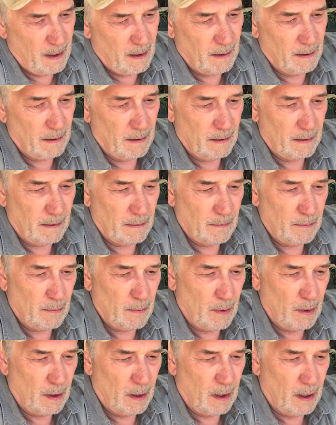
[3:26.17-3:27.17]

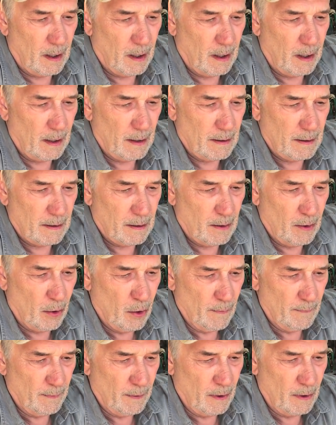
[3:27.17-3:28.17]

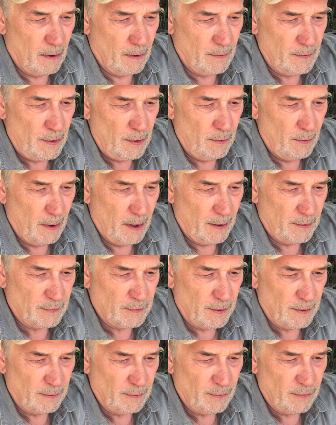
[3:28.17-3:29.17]
Over on
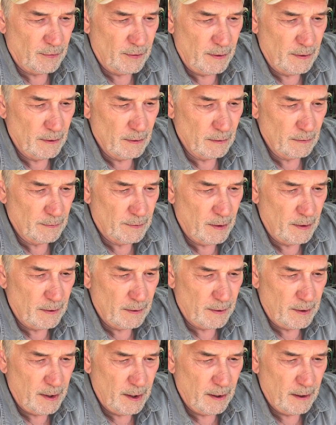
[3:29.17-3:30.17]

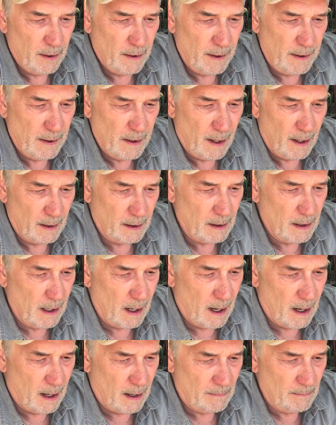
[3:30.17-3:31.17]

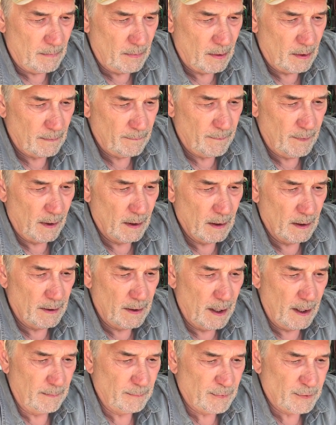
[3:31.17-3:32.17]
usconcealedcarry.com, a fella
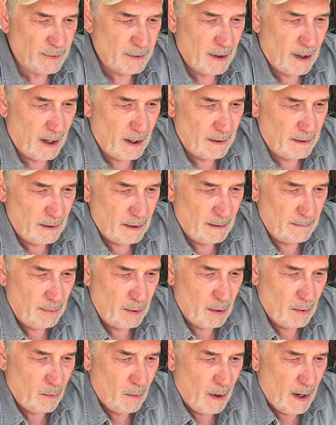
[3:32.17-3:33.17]
named Scott
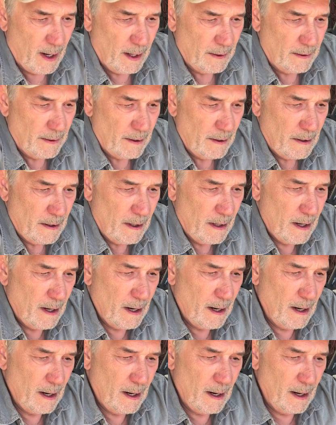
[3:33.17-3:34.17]
W. Wagner,
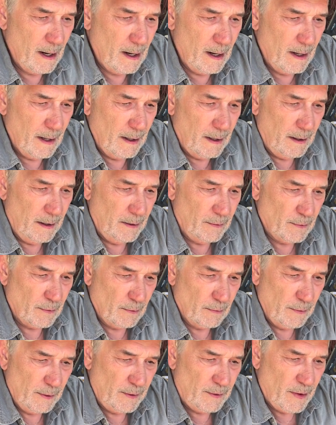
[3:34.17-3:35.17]
he's a
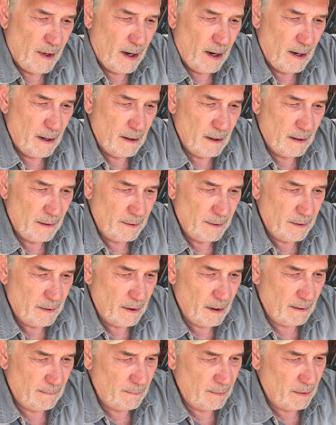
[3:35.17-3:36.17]
retired
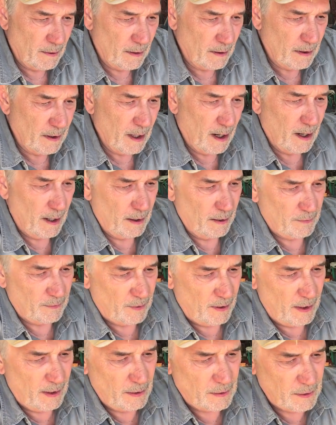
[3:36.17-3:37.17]
undercover narcotics
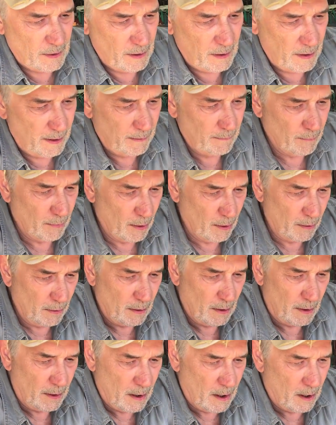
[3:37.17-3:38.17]
agent. He wrote
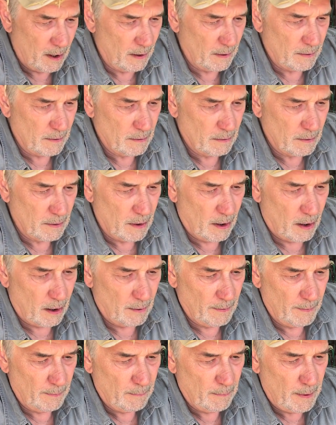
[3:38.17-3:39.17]
an article
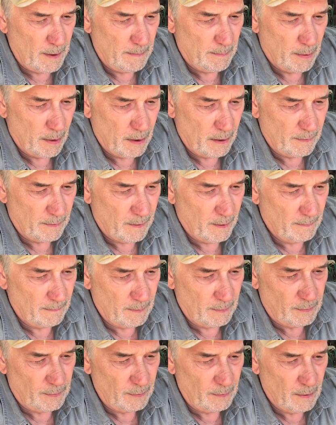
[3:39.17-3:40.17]
called The Rebirth of
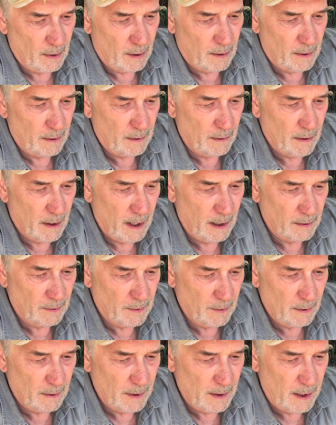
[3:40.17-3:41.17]
the 200 Grain
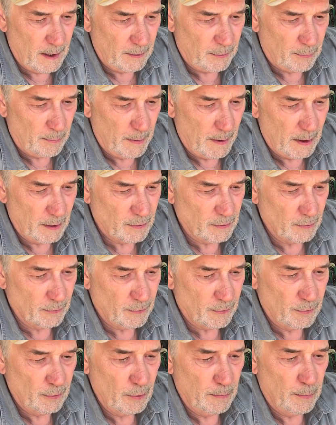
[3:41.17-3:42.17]
38 Special
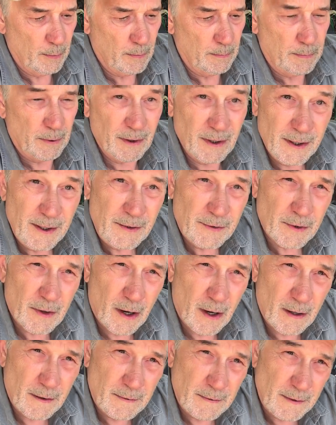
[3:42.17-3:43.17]
Super Police
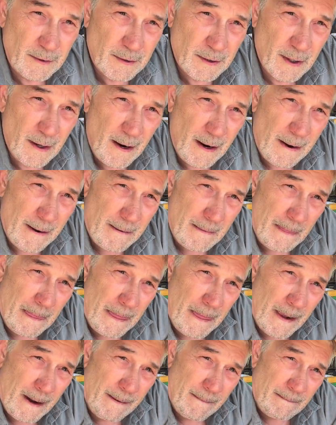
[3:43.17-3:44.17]
Cartridge.
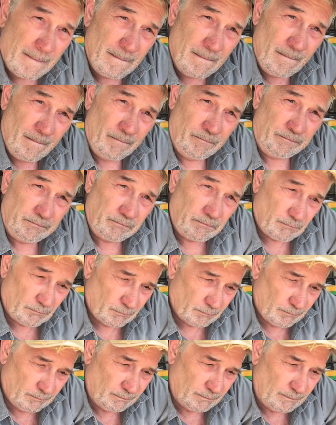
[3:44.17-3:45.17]

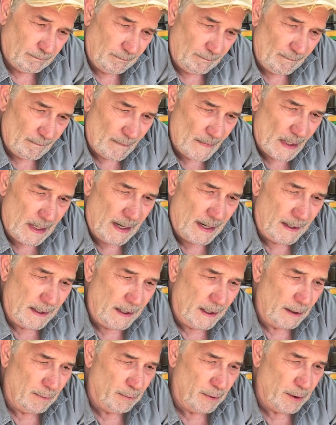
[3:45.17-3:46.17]
And
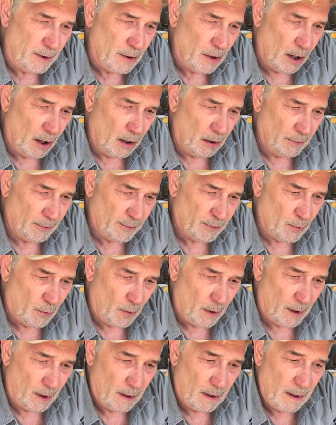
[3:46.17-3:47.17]
he recalls
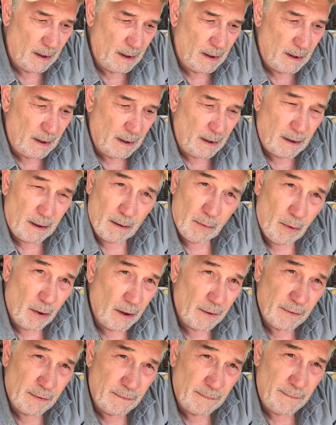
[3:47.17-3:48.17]
where it
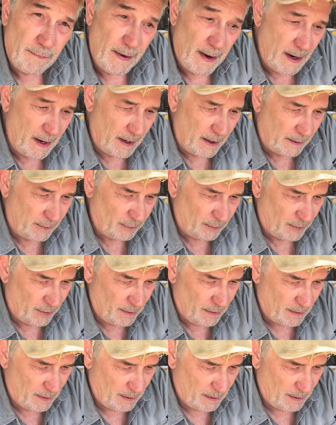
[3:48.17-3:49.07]
wasn't fast.